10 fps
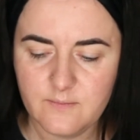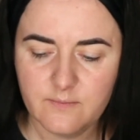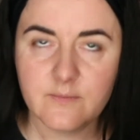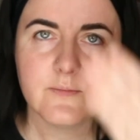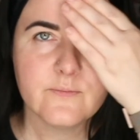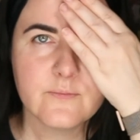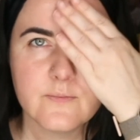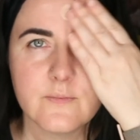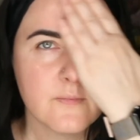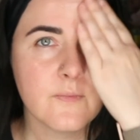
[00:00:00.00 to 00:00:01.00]

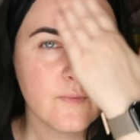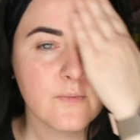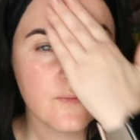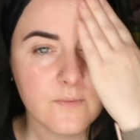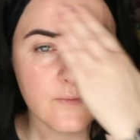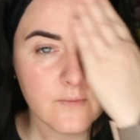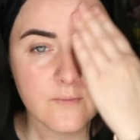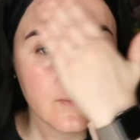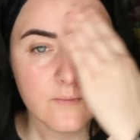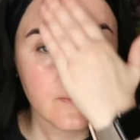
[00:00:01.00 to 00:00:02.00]

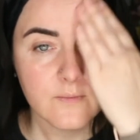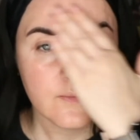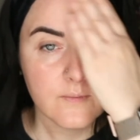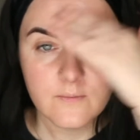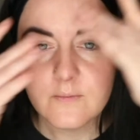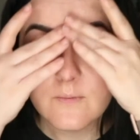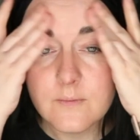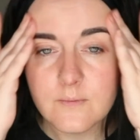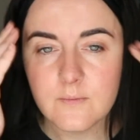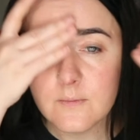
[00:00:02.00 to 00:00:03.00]
(no one is talking)